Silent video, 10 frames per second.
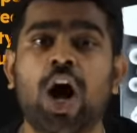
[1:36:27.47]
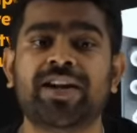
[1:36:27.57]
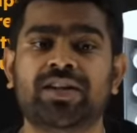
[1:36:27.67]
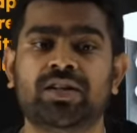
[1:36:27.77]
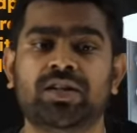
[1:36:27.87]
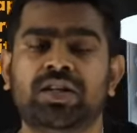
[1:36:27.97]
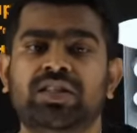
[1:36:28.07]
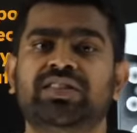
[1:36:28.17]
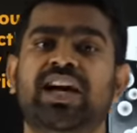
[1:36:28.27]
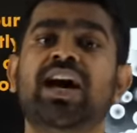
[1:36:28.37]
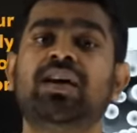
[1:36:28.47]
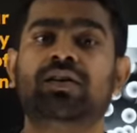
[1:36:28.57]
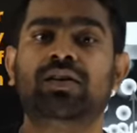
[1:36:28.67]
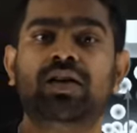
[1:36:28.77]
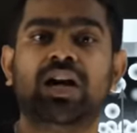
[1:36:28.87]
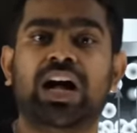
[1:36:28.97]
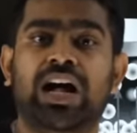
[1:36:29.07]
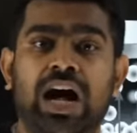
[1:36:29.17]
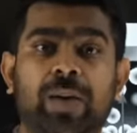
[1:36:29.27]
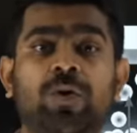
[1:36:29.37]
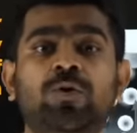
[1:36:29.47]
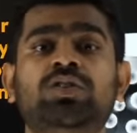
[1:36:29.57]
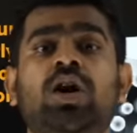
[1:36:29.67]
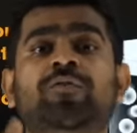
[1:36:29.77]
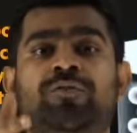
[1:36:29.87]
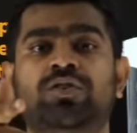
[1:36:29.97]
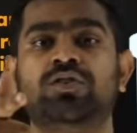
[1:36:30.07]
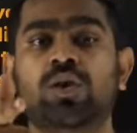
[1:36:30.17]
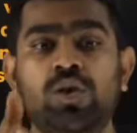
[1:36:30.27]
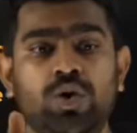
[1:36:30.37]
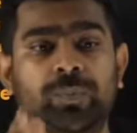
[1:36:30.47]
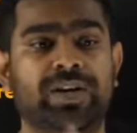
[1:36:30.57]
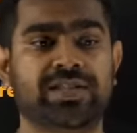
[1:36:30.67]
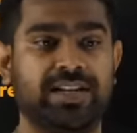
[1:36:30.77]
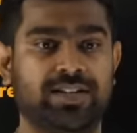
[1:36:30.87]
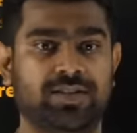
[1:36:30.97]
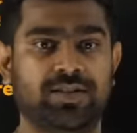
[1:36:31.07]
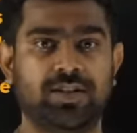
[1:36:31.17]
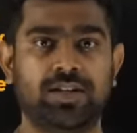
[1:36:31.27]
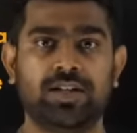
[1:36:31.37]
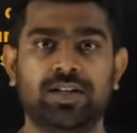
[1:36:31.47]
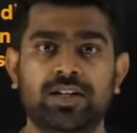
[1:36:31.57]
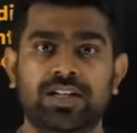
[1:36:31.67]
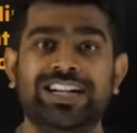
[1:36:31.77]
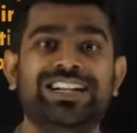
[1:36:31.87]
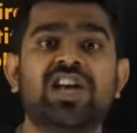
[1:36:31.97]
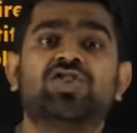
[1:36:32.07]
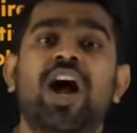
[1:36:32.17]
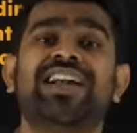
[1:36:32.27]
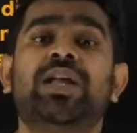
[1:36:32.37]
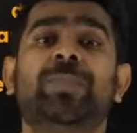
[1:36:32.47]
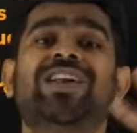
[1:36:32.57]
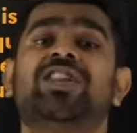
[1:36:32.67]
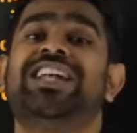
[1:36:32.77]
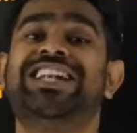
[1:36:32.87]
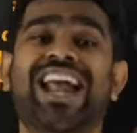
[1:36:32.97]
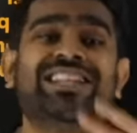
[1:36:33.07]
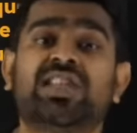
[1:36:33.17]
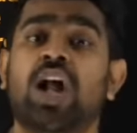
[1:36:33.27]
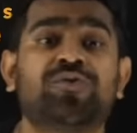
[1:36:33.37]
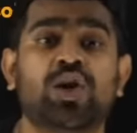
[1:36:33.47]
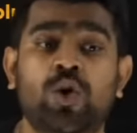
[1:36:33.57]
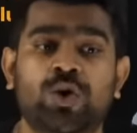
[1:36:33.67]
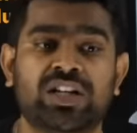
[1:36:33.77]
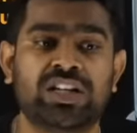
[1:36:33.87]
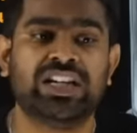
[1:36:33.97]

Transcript: on the amount of solute present. It does not depend on the nature of solute.